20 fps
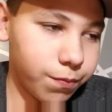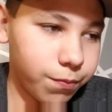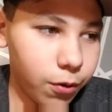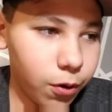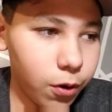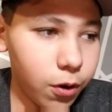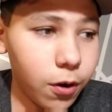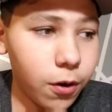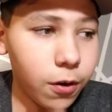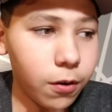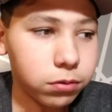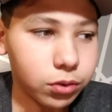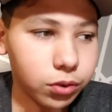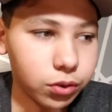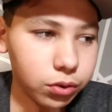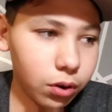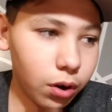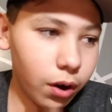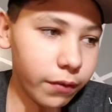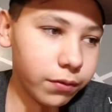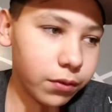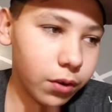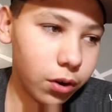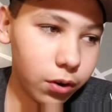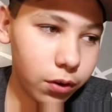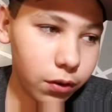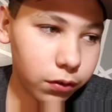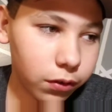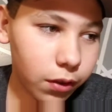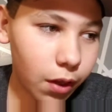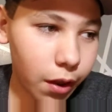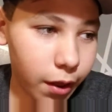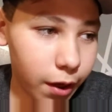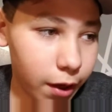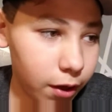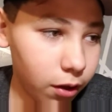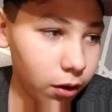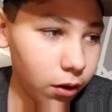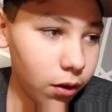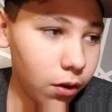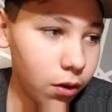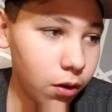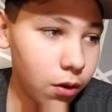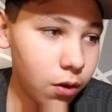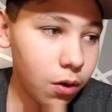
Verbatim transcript: oh, so I've noticed that like